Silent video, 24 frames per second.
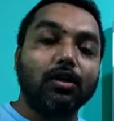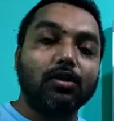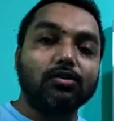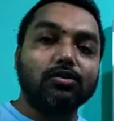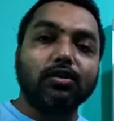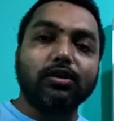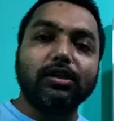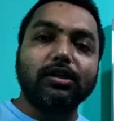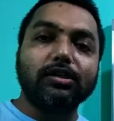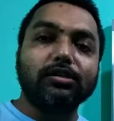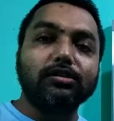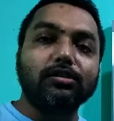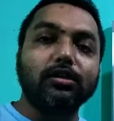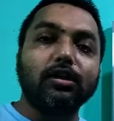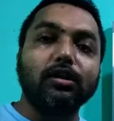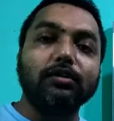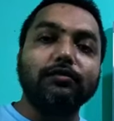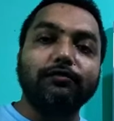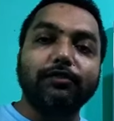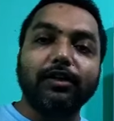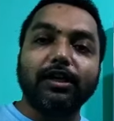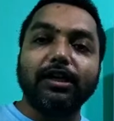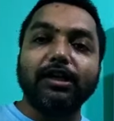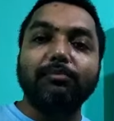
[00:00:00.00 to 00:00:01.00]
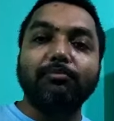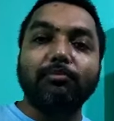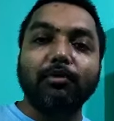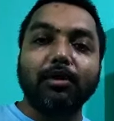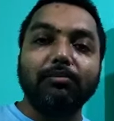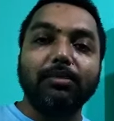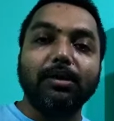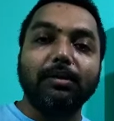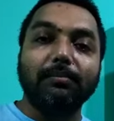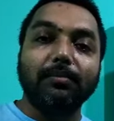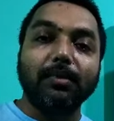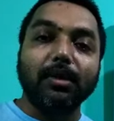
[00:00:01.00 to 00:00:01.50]
So it is not very
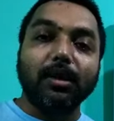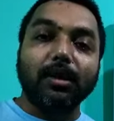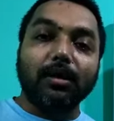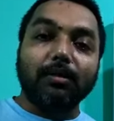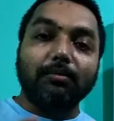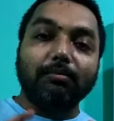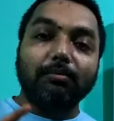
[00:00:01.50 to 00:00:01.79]
problem.